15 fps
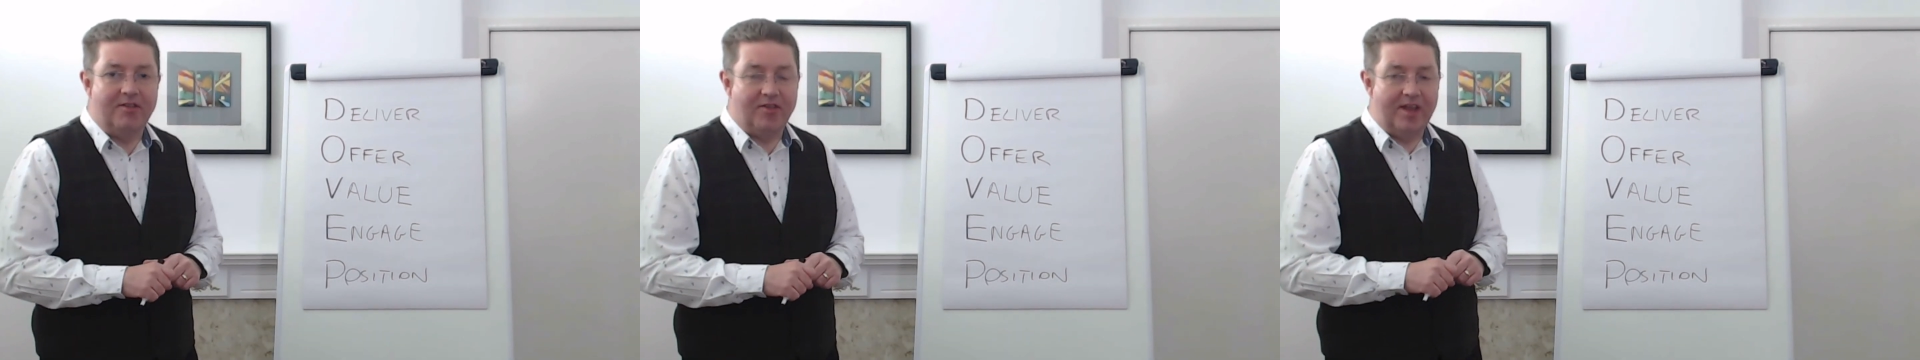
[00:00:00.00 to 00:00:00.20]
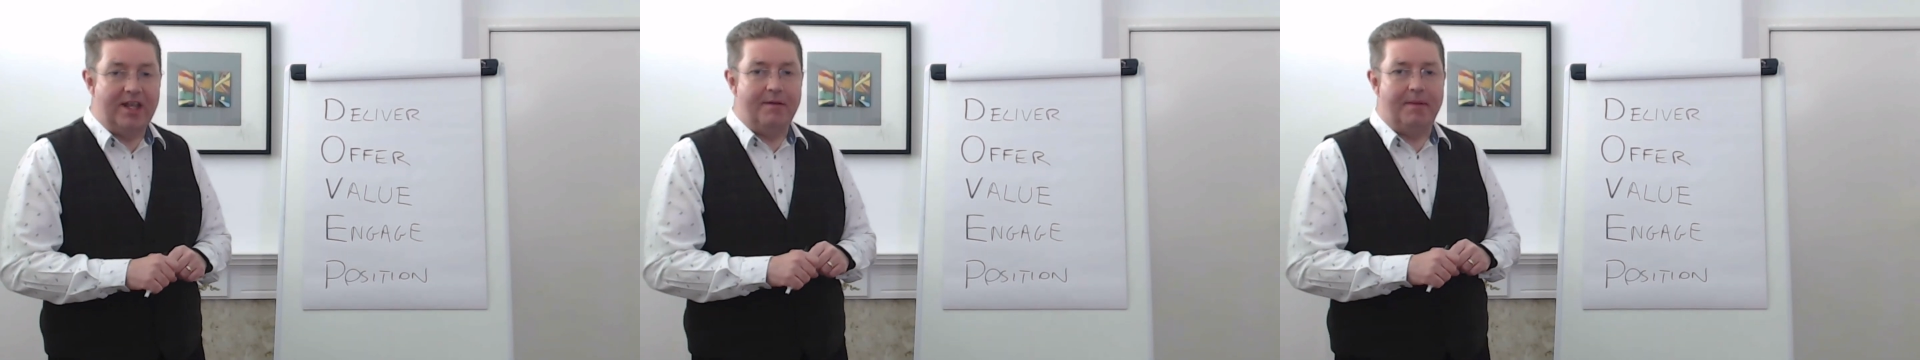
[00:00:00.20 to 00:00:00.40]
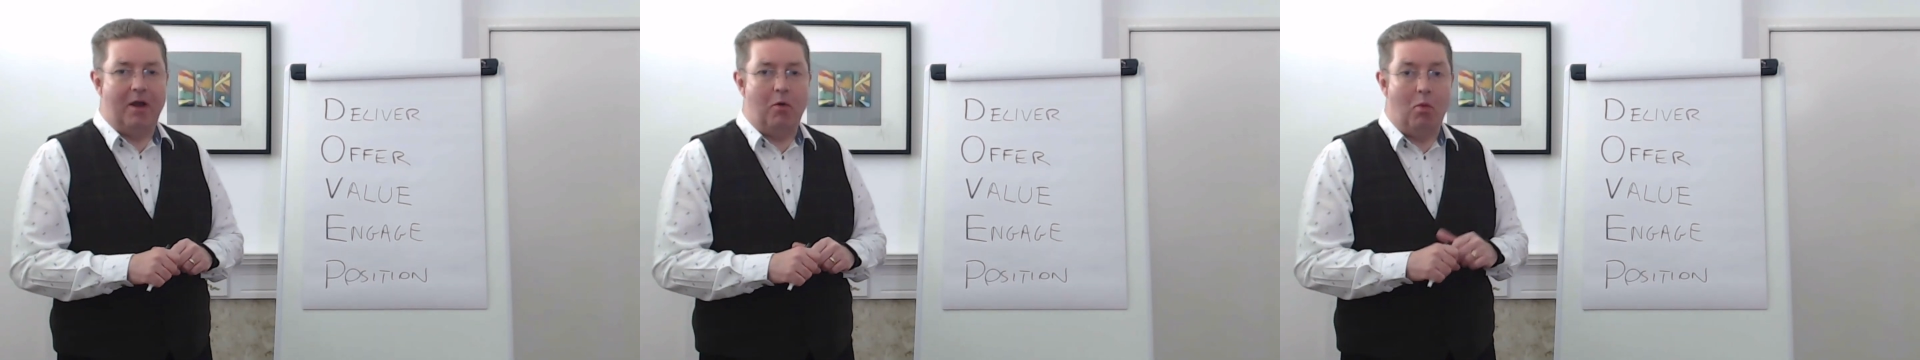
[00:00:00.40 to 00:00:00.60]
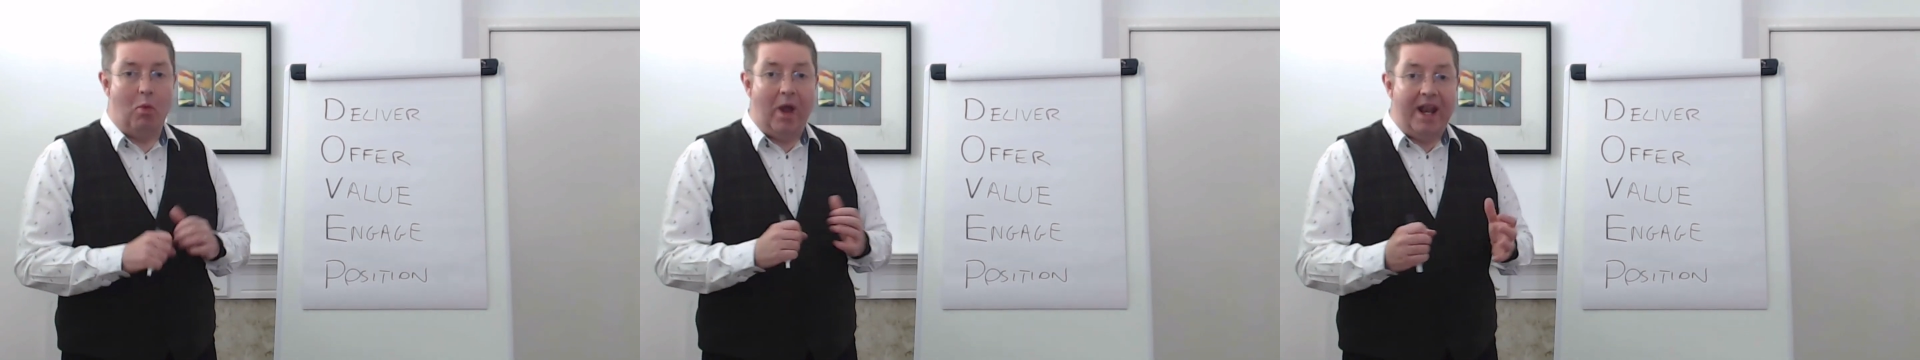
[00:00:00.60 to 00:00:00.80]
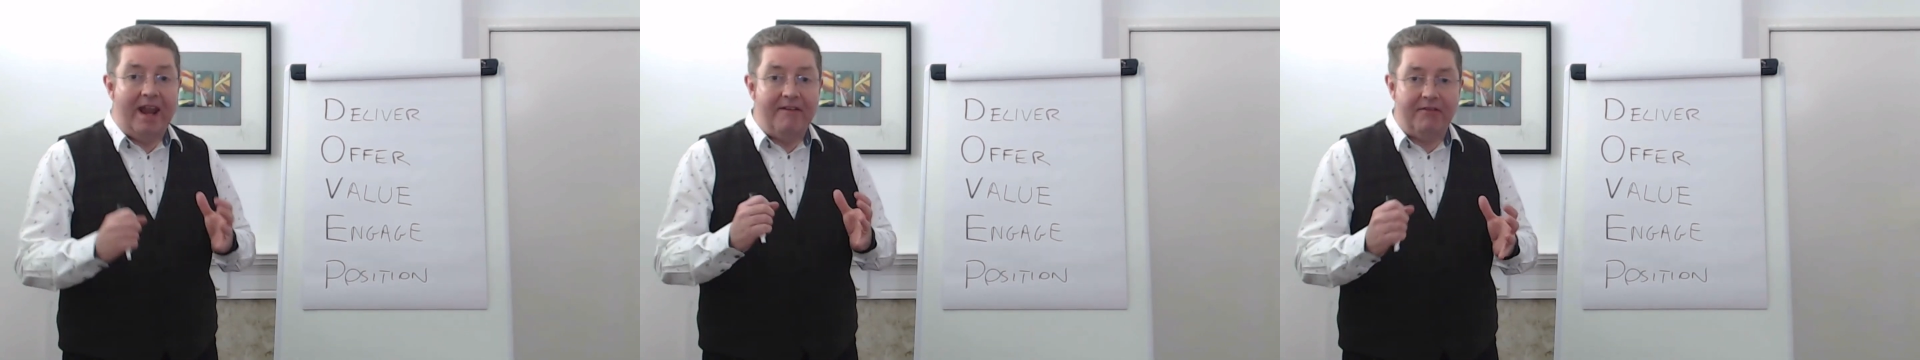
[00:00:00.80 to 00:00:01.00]
think about
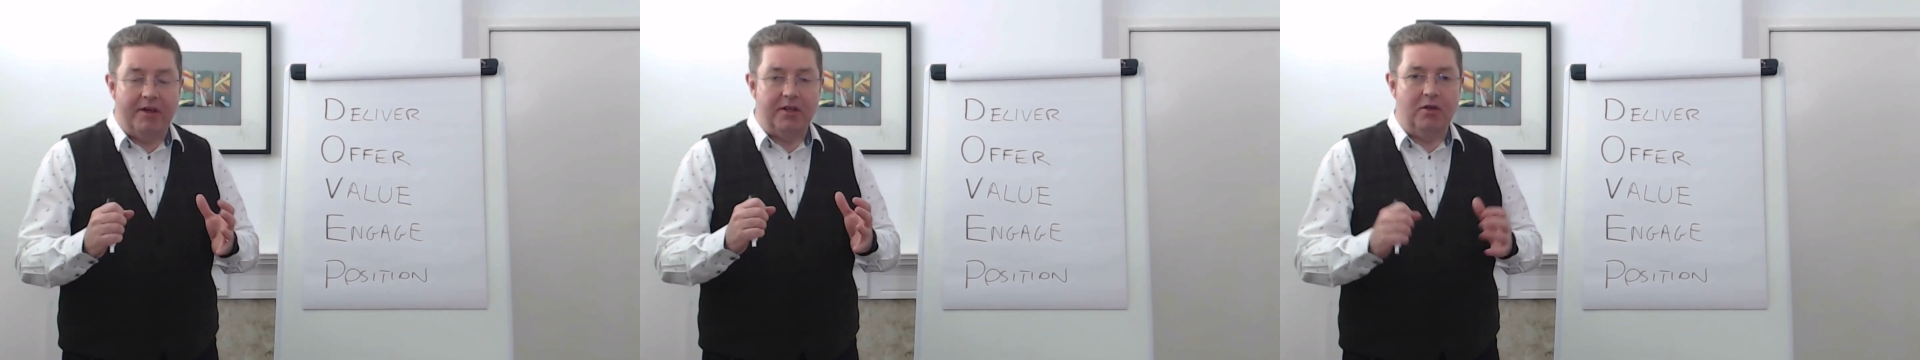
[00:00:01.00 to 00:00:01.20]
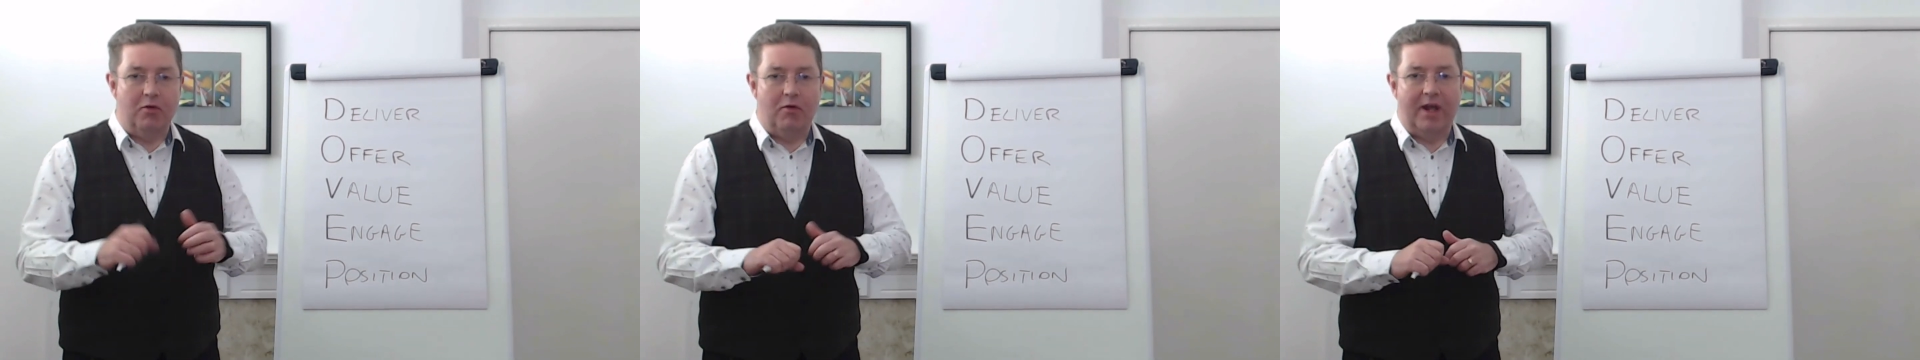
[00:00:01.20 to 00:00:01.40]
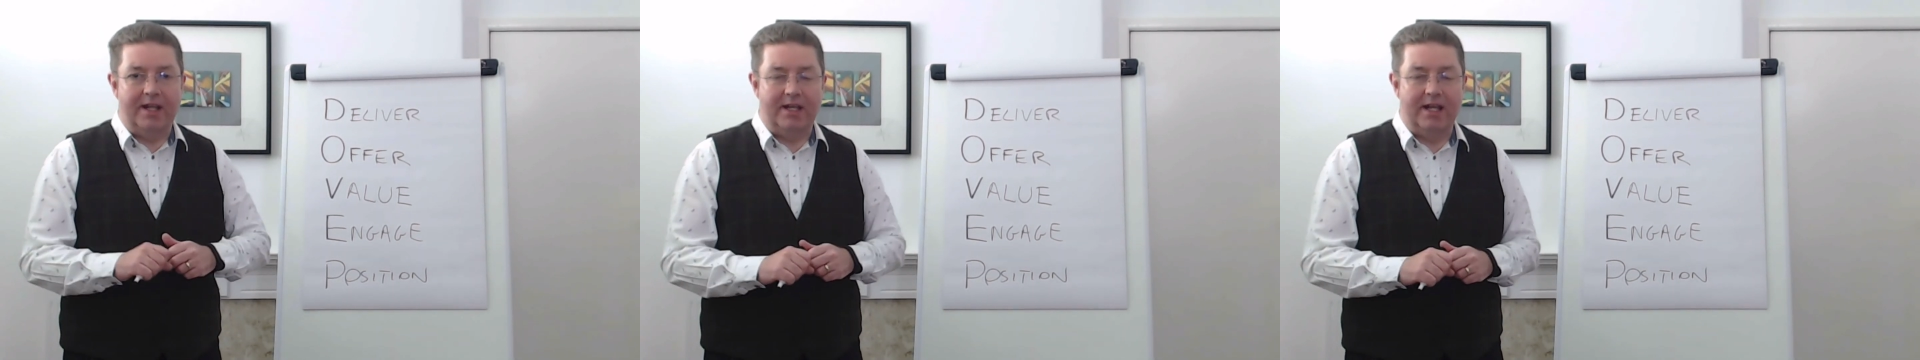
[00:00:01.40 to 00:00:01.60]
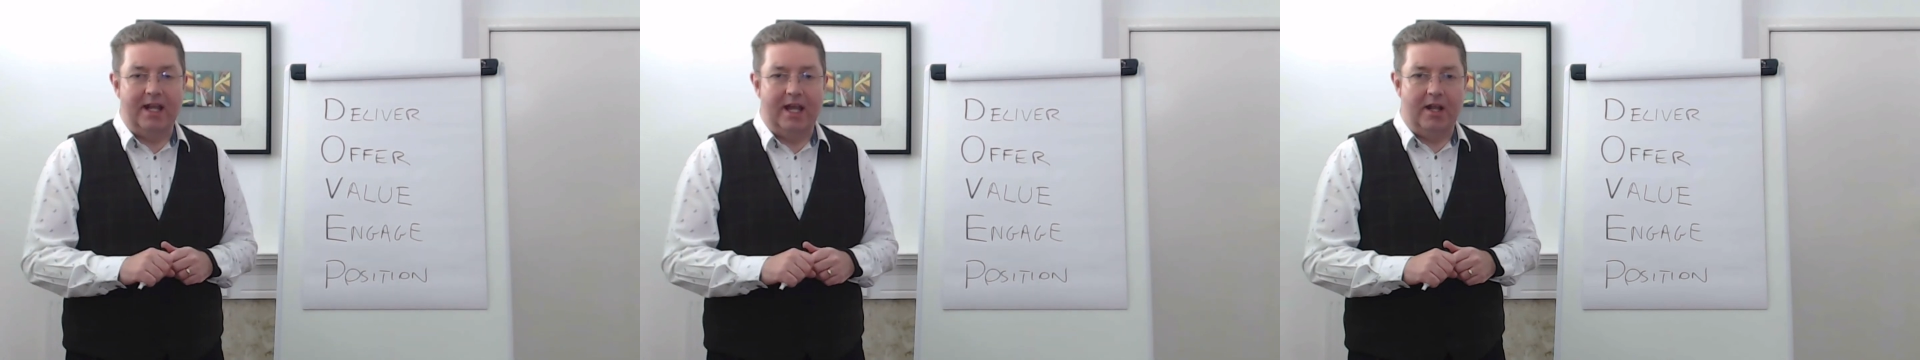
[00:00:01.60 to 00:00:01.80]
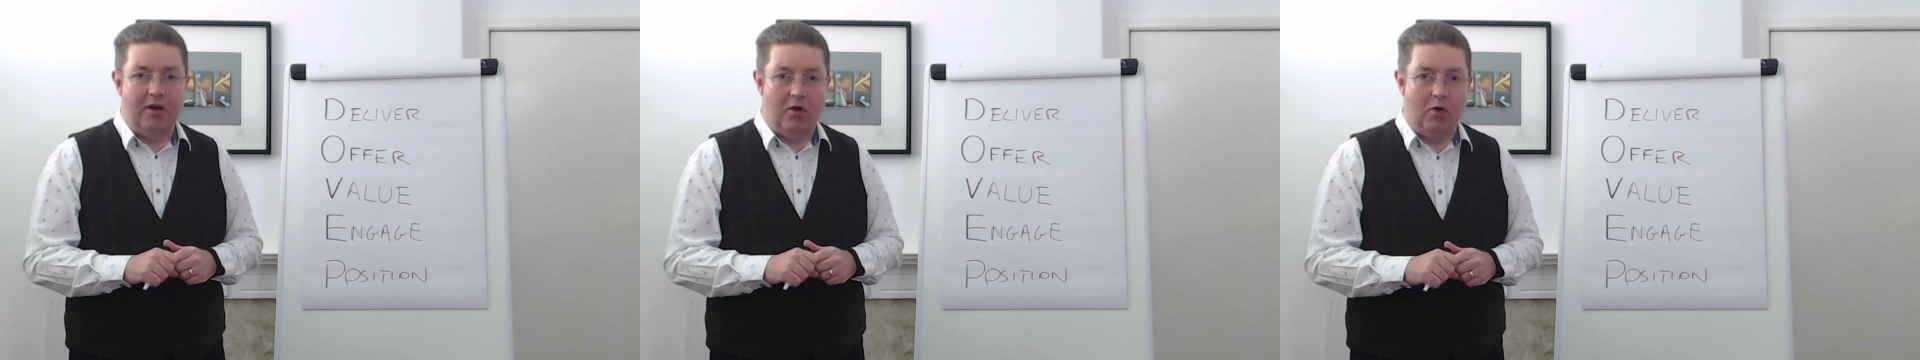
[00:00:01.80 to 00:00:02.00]
whenever you're writing an